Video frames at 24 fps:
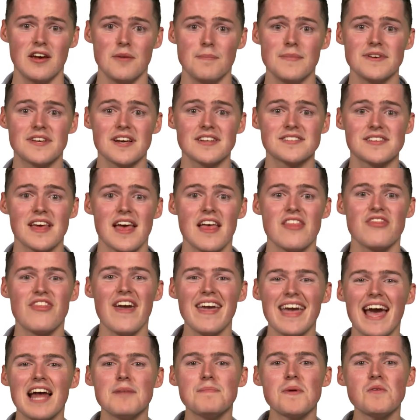because
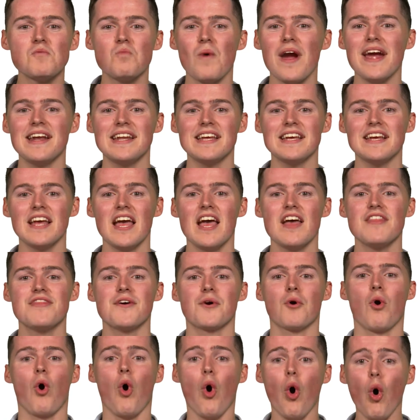they had been waiting
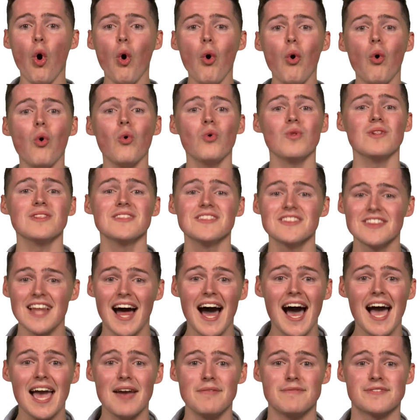their whole
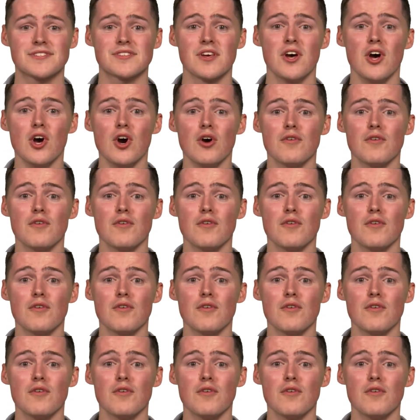lives